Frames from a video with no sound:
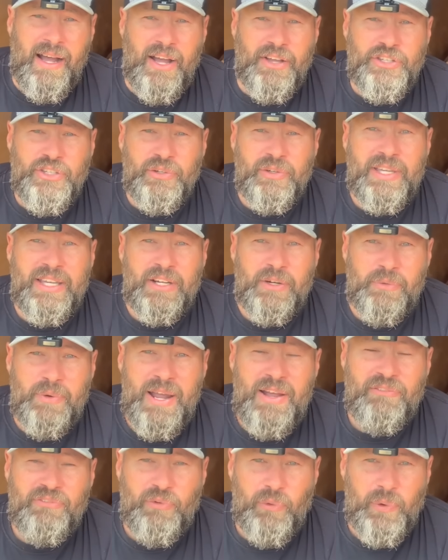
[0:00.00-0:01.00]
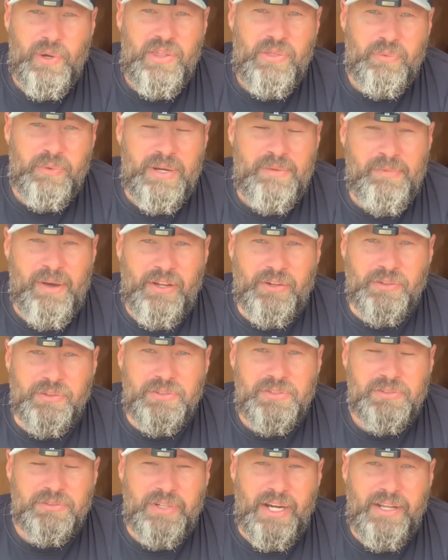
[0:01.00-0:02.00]
you'll get around 43
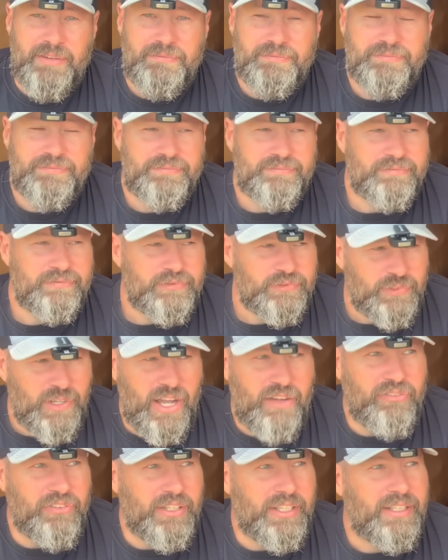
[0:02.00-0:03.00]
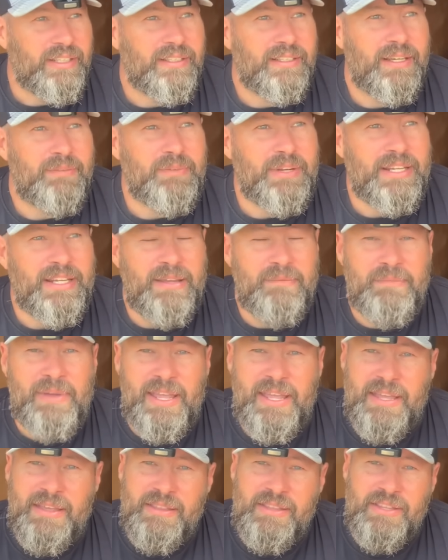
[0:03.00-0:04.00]
bundles, right? Roughly. I mean,
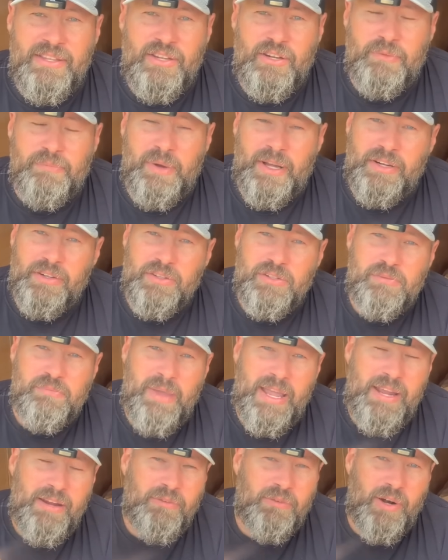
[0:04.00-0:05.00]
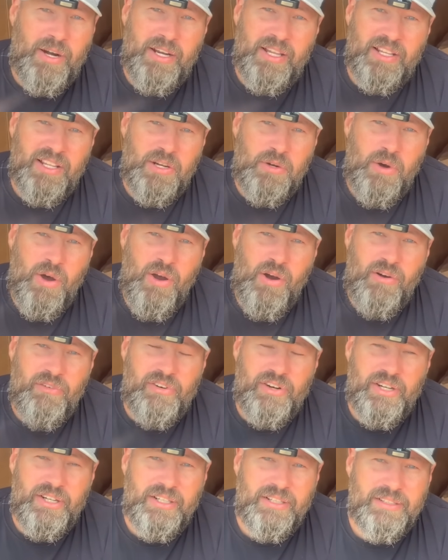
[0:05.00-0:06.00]
your bundles may run a little
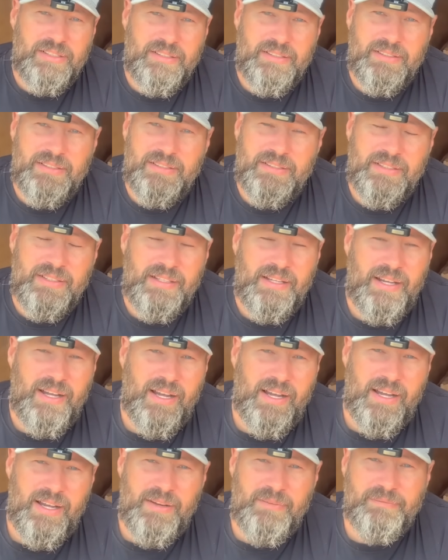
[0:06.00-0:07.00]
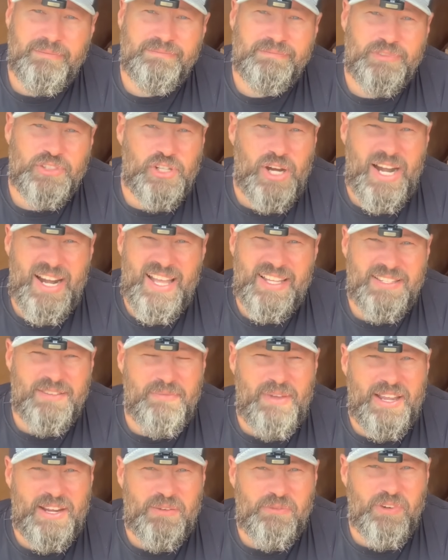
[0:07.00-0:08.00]
over. Try not
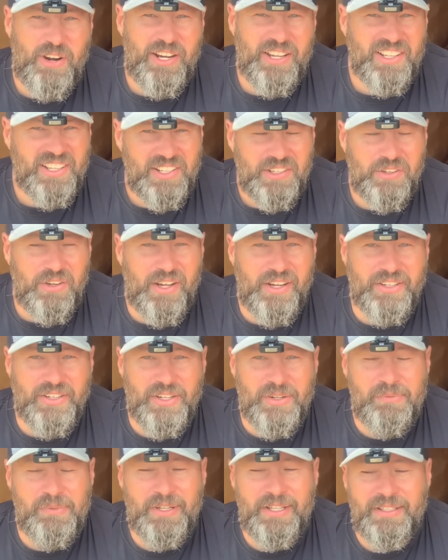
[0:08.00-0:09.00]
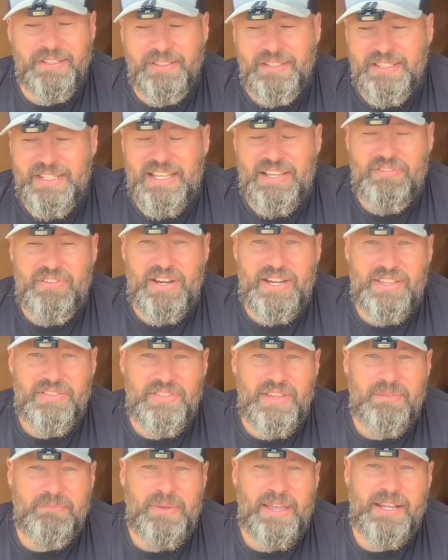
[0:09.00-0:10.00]
to make them run a little under, but if
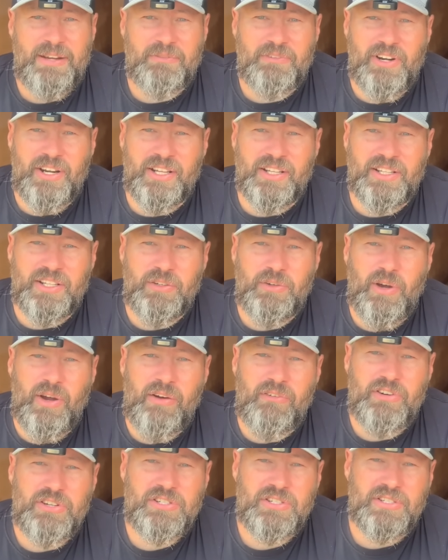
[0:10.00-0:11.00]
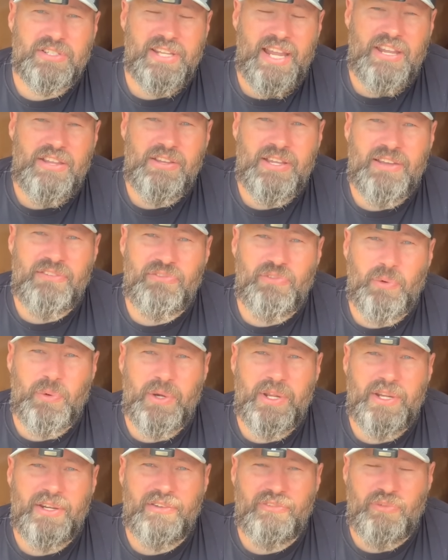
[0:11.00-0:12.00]
anything, make them run a little over. So say you get
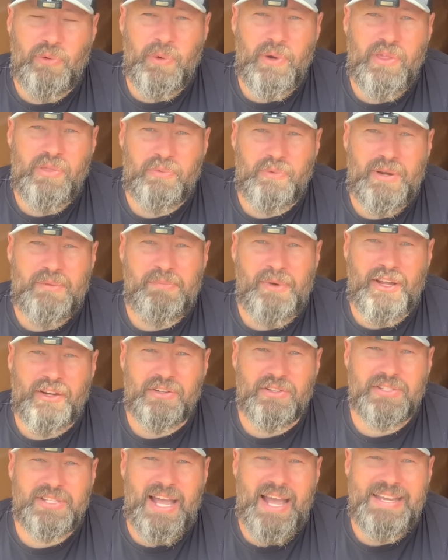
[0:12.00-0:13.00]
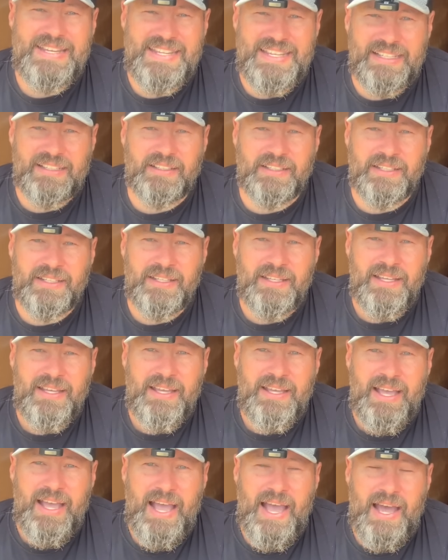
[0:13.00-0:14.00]
40 to 43 bundles ideally
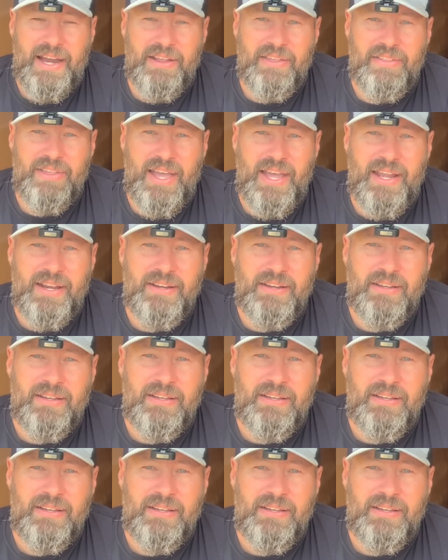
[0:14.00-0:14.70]
out of that